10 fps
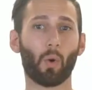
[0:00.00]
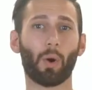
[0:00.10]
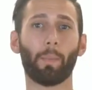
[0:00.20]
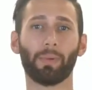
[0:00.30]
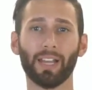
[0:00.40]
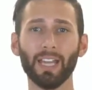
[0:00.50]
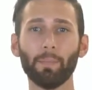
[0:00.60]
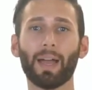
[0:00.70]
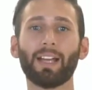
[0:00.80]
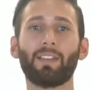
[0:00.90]
or
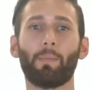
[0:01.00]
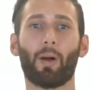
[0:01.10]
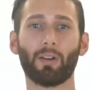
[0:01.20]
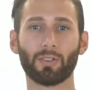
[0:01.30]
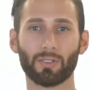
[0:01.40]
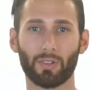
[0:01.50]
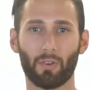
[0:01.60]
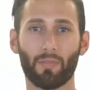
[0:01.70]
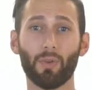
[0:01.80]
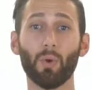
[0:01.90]
playing back the markers and
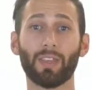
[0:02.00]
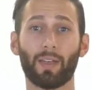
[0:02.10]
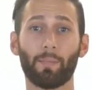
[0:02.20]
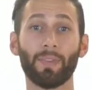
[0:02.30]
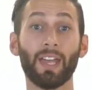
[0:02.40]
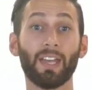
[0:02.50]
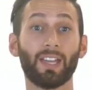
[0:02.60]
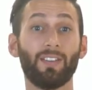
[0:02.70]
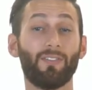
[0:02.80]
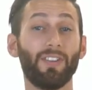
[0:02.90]
reviewing them,
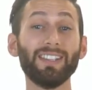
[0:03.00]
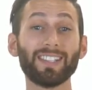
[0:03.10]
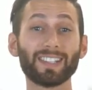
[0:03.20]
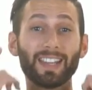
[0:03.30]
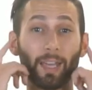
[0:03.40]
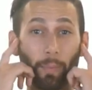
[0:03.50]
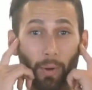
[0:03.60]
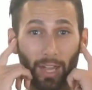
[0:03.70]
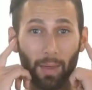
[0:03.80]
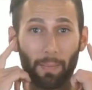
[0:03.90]
convinces the
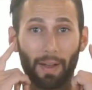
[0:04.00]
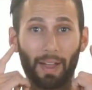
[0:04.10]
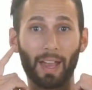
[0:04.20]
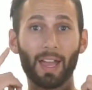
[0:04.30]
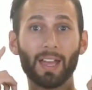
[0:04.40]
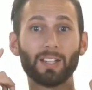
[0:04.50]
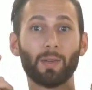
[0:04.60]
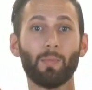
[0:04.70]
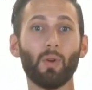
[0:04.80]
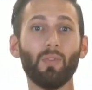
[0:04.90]
hippocampi
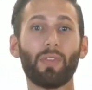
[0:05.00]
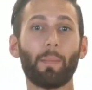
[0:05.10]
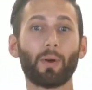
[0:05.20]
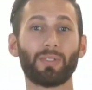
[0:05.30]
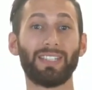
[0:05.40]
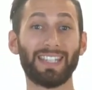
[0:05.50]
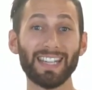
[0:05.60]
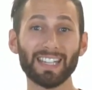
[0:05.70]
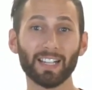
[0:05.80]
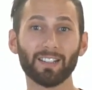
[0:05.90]
to move the most
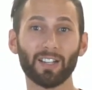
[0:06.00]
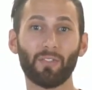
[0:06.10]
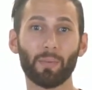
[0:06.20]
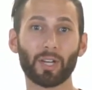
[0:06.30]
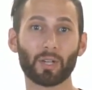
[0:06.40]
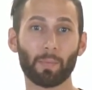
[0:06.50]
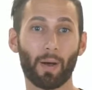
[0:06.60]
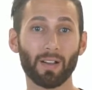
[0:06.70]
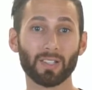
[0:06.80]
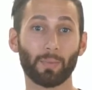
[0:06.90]
detailed information
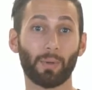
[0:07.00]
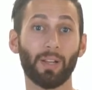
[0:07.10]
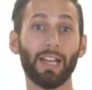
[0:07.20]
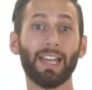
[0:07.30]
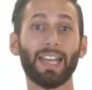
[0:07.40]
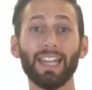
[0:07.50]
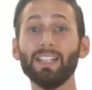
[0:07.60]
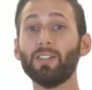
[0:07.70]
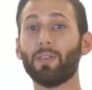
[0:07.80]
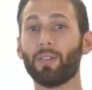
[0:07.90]
possible
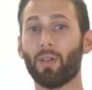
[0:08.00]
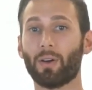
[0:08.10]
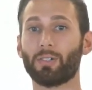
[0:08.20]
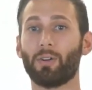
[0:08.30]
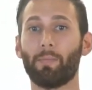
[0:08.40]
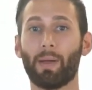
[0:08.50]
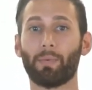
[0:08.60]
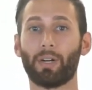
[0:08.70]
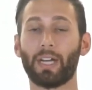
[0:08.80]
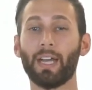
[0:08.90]
into the long-term
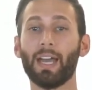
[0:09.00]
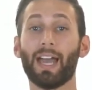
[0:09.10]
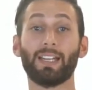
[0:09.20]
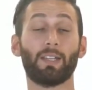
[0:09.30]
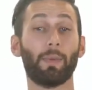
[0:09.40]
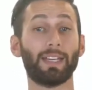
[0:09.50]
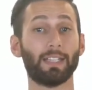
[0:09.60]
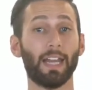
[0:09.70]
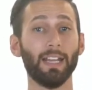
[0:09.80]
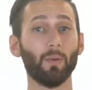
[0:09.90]
memory and to
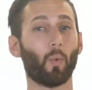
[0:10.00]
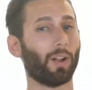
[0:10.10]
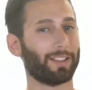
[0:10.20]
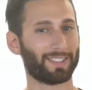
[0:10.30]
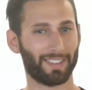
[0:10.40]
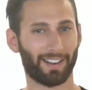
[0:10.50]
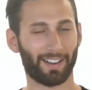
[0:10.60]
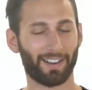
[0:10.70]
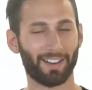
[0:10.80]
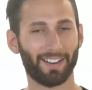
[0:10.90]
maintain it while it's
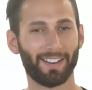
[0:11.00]
there.